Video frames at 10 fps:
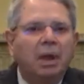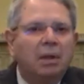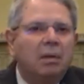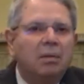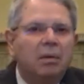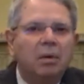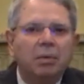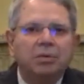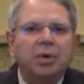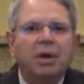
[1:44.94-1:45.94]
And there
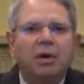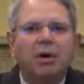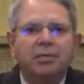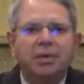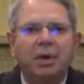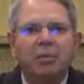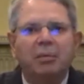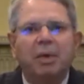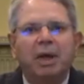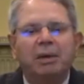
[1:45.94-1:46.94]
were trade offs that
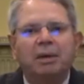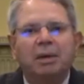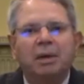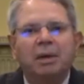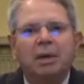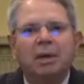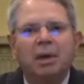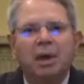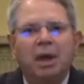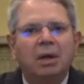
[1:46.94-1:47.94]
were made.
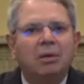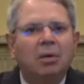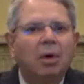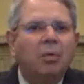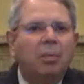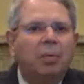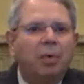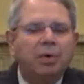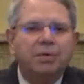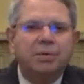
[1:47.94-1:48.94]
And our
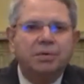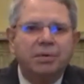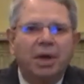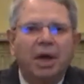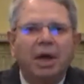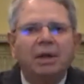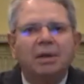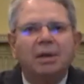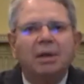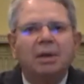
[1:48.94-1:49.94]
report's
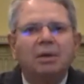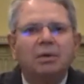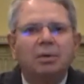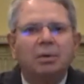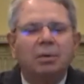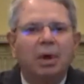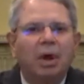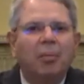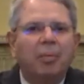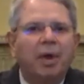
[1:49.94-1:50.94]
designed to
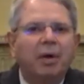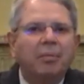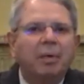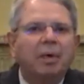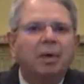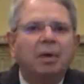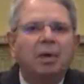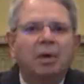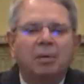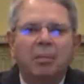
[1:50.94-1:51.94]
help them
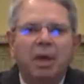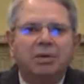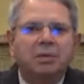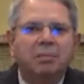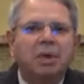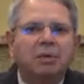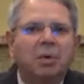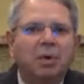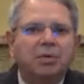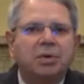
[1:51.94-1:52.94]
make some
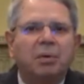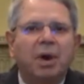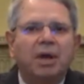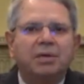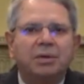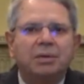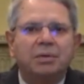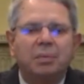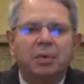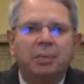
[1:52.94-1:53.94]
mid-course
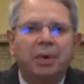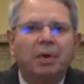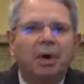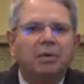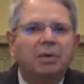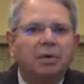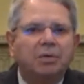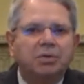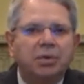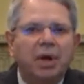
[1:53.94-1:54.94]
corrections with regard to
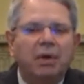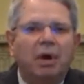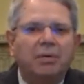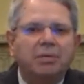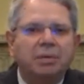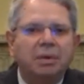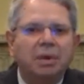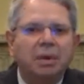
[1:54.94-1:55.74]
those trade-offs.